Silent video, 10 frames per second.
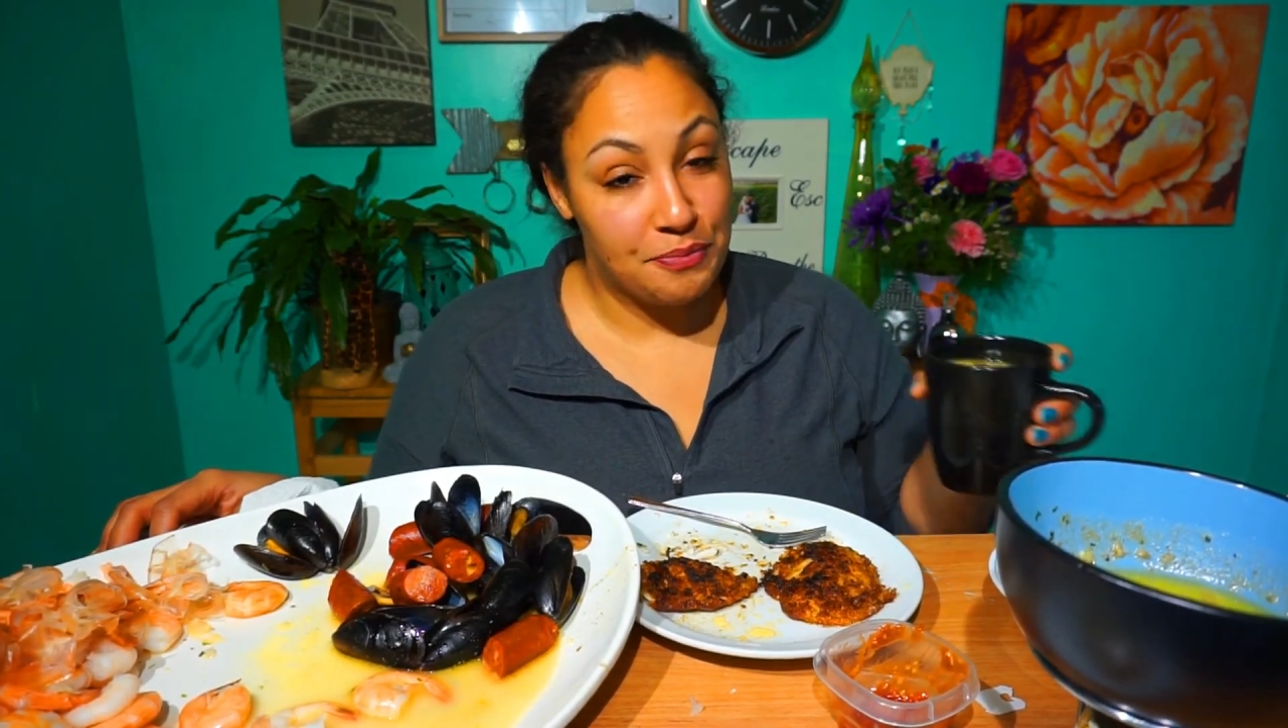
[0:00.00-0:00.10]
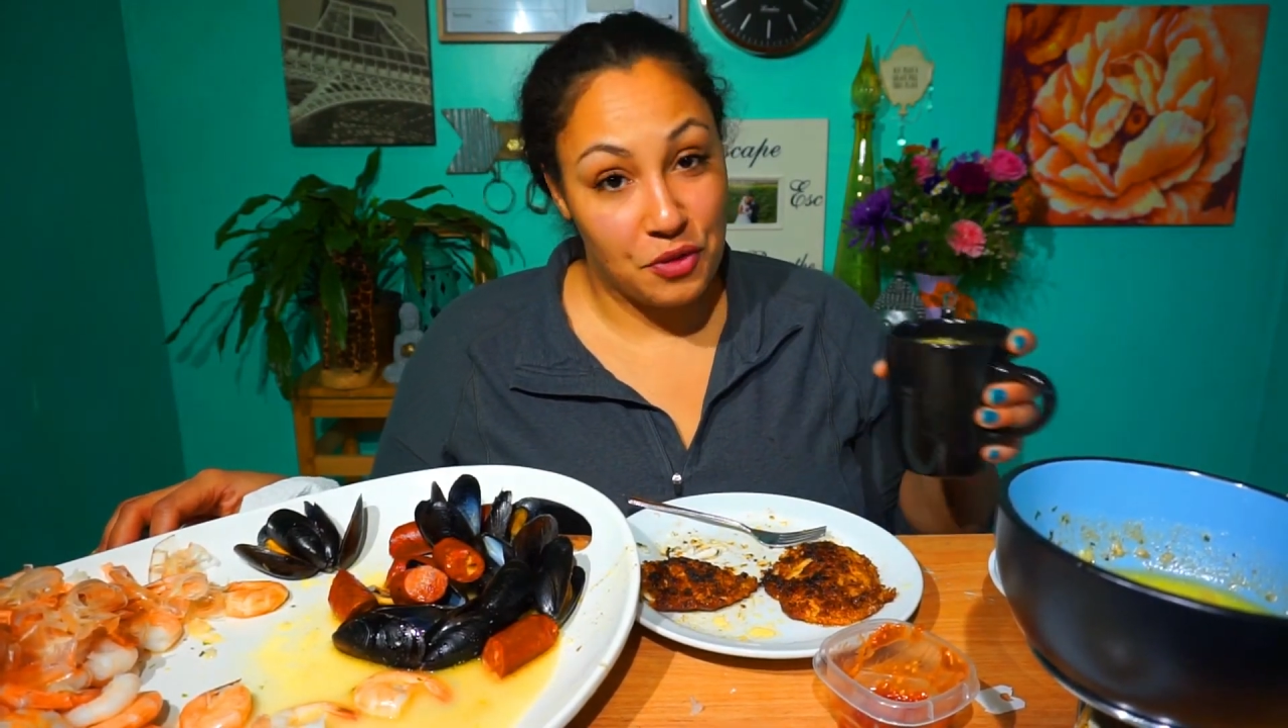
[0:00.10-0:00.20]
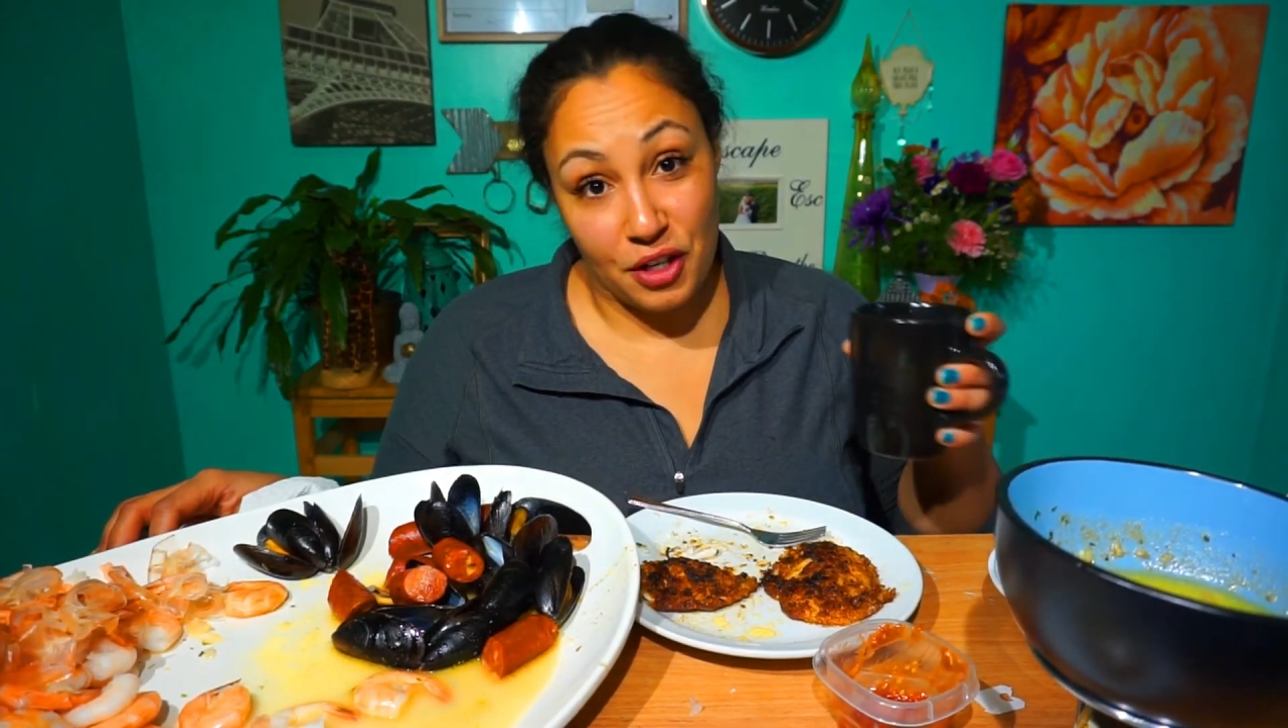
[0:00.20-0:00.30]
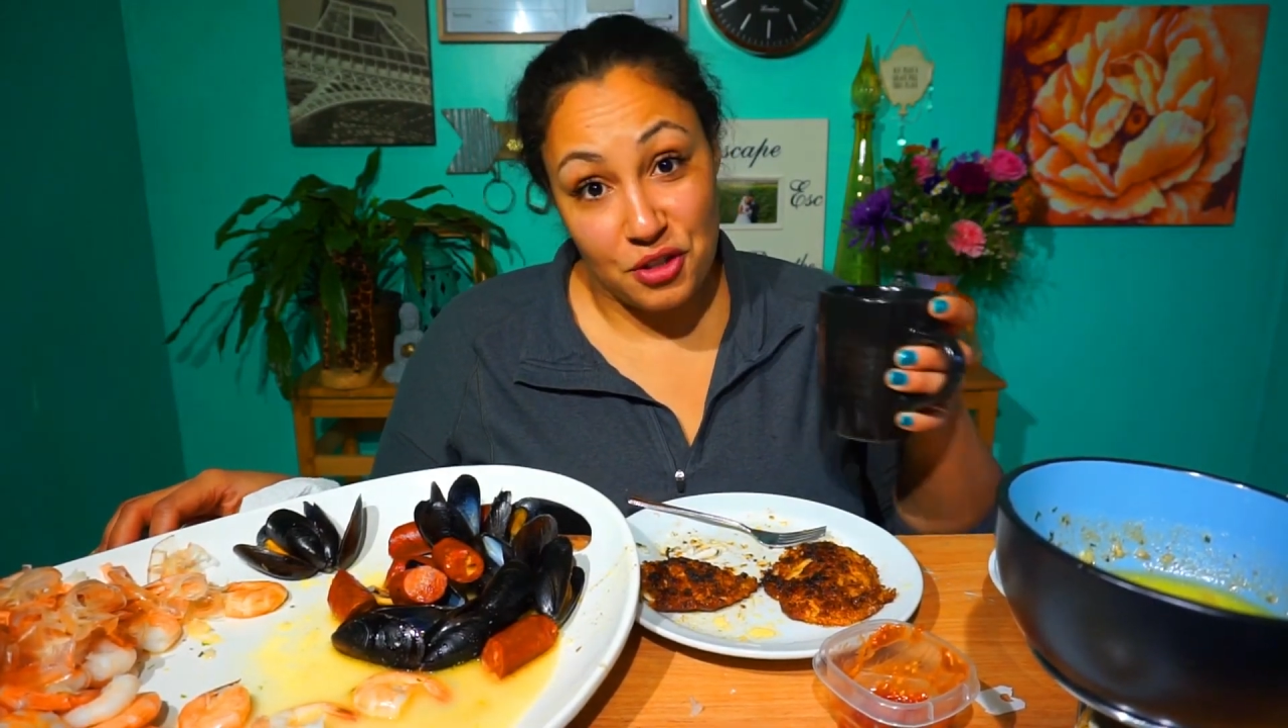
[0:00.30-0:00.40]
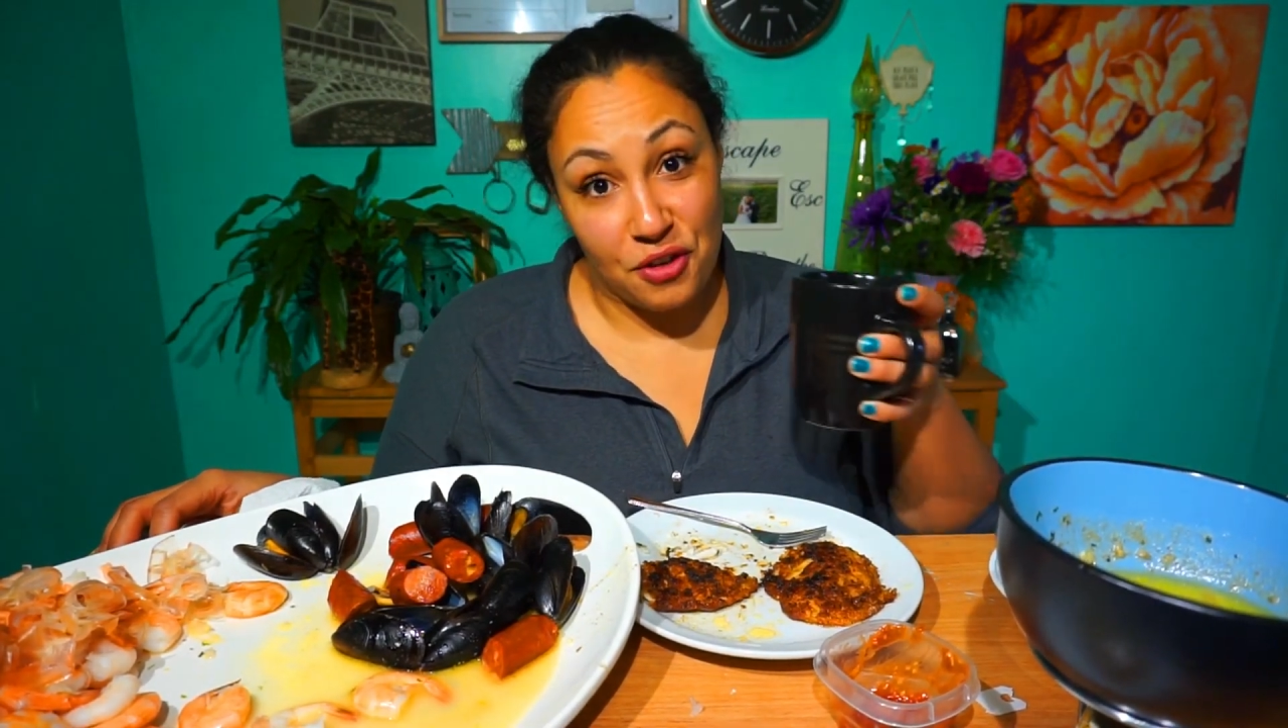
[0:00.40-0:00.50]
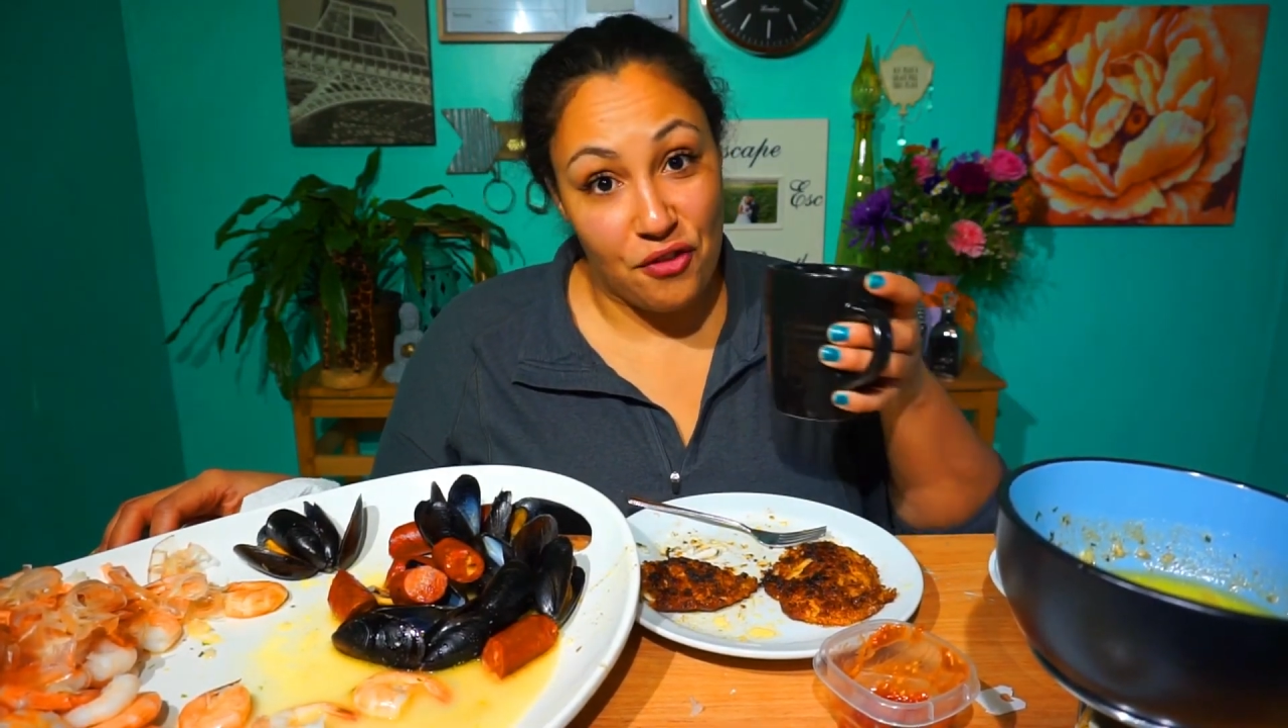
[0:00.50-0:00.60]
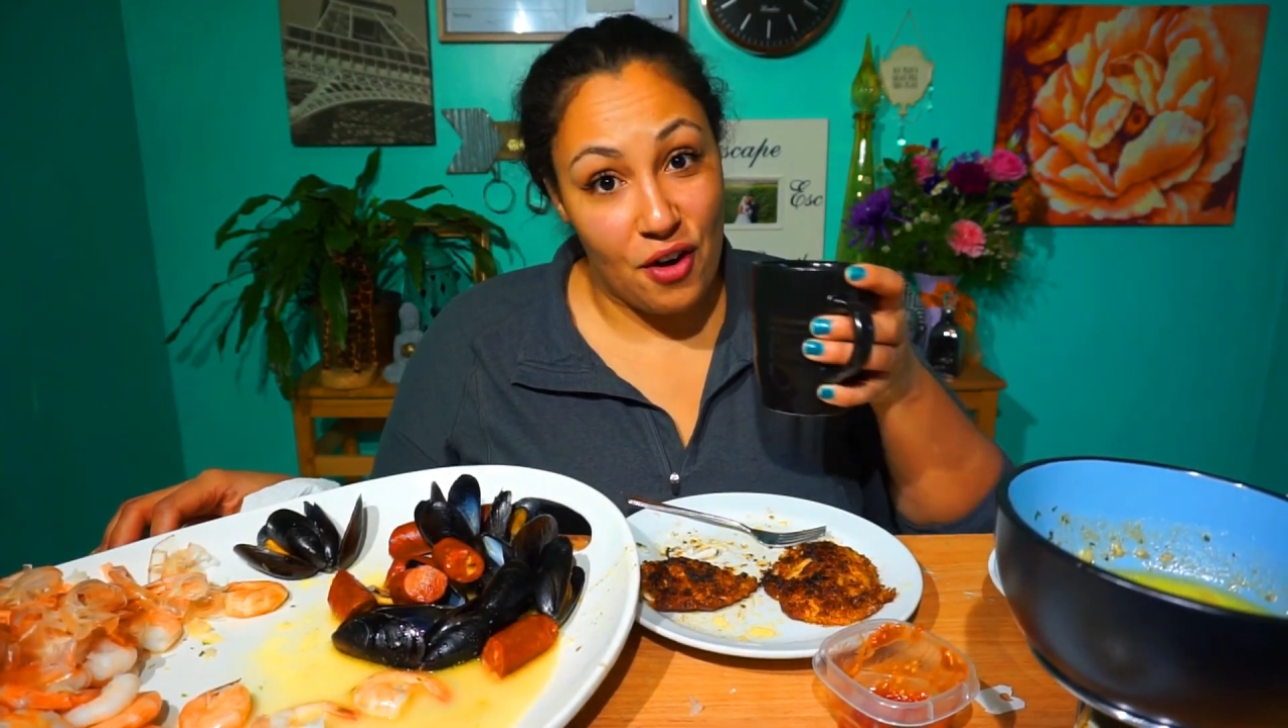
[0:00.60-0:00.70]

It's good for